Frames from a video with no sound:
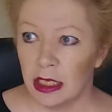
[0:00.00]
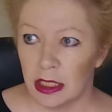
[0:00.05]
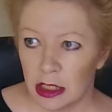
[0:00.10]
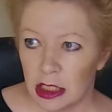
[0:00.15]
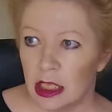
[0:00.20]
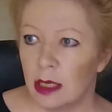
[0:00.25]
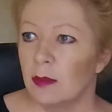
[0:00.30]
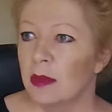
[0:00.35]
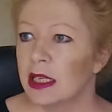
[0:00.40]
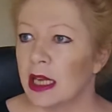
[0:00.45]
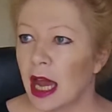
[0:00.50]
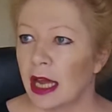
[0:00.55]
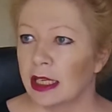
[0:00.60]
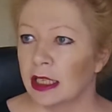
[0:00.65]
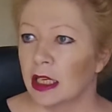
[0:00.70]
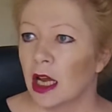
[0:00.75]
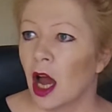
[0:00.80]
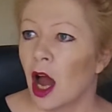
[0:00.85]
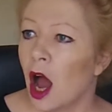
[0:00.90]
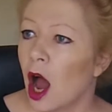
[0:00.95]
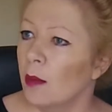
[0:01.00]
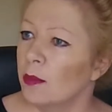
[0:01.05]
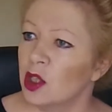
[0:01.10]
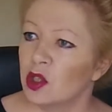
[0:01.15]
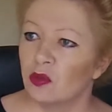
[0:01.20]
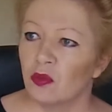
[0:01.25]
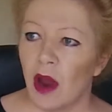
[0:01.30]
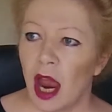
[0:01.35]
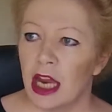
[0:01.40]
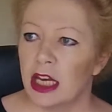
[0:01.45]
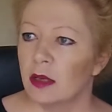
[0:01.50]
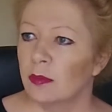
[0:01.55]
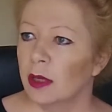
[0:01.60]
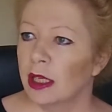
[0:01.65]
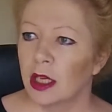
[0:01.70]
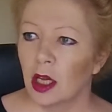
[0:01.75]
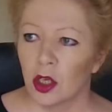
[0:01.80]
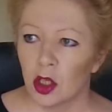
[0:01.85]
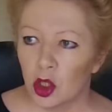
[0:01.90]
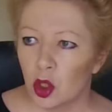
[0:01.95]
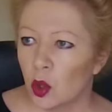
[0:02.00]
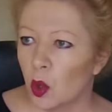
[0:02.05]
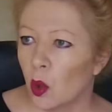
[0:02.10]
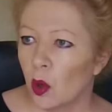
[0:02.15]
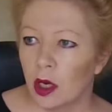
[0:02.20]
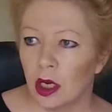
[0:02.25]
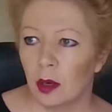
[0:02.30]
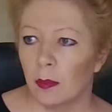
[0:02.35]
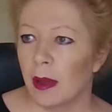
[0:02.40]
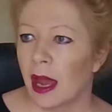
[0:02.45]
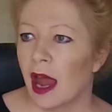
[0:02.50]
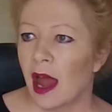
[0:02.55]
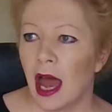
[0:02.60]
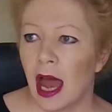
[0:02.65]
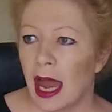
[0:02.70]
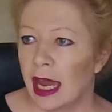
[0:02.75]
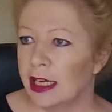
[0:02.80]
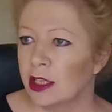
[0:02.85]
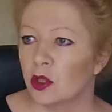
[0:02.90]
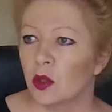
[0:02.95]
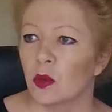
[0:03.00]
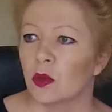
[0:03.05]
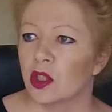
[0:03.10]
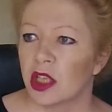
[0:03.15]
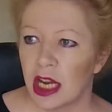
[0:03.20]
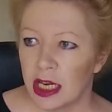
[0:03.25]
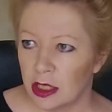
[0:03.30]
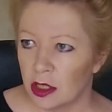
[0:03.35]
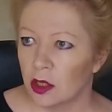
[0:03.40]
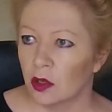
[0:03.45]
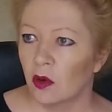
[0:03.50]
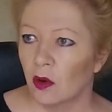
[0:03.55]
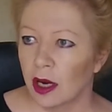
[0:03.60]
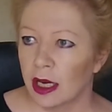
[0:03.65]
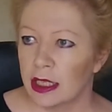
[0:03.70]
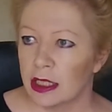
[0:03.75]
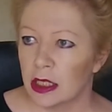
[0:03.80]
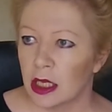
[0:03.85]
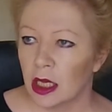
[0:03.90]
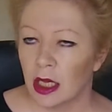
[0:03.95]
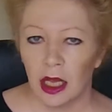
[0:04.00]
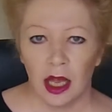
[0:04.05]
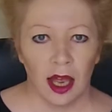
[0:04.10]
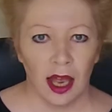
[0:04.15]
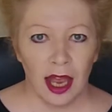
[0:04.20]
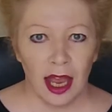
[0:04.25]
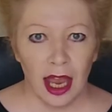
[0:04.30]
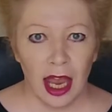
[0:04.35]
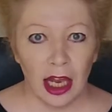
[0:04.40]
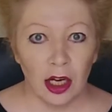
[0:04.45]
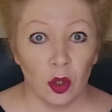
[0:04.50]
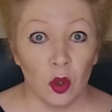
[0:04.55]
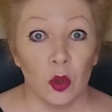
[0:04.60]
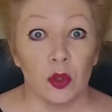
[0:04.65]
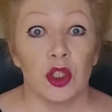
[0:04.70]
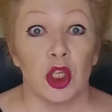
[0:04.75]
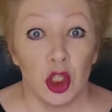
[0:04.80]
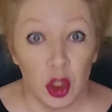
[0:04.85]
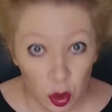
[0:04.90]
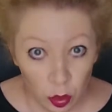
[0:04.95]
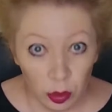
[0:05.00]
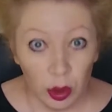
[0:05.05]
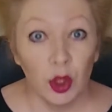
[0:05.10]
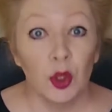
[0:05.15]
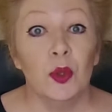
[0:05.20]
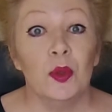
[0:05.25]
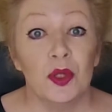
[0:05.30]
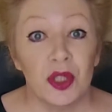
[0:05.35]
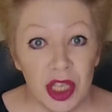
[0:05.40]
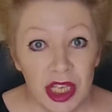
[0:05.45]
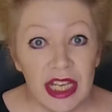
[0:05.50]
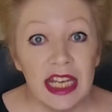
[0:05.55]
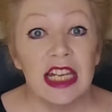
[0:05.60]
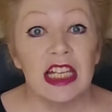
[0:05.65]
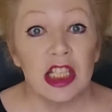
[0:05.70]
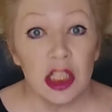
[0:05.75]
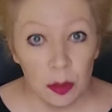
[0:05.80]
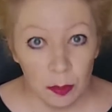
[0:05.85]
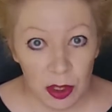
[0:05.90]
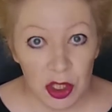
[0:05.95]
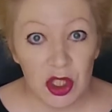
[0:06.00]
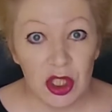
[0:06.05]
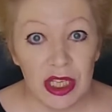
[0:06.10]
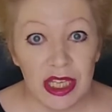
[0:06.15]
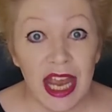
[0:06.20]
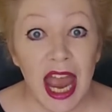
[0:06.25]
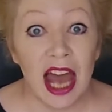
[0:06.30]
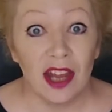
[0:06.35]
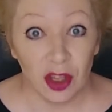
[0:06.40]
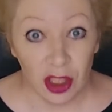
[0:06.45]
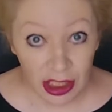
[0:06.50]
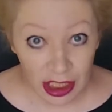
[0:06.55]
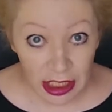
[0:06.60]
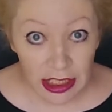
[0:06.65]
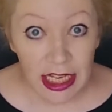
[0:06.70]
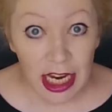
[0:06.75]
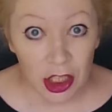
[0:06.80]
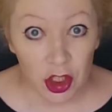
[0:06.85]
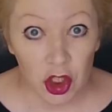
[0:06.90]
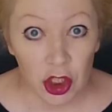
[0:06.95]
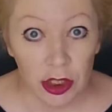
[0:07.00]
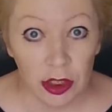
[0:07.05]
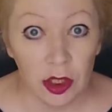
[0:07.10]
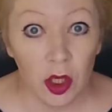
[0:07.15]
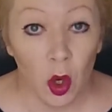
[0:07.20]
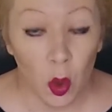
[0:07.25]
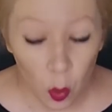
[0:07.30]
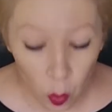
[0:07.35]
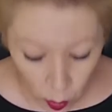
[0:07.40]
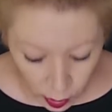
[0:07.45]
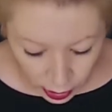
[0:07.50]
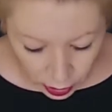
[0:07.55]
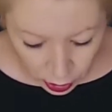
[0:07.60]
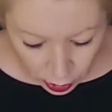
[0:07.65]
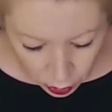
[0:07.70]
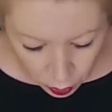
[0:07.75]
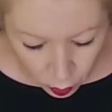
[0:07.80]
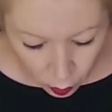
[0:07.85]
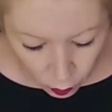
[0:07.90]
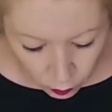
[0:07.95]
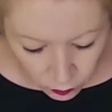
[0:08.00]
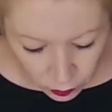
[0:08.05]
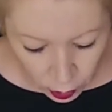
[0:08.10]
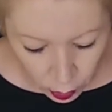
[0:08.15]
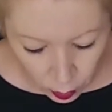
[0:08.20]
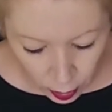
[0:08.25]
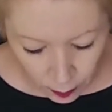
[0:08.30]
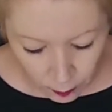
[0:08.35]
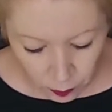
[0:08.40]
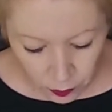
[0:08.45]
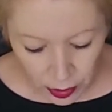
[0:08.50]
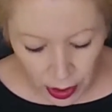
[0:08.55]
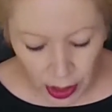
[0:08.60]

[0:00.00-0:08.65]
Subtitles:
intimidated, I'm just randomly going to talk at about 8 or 10 degrees, and of course you lose the intimacy and the connection with your viewer.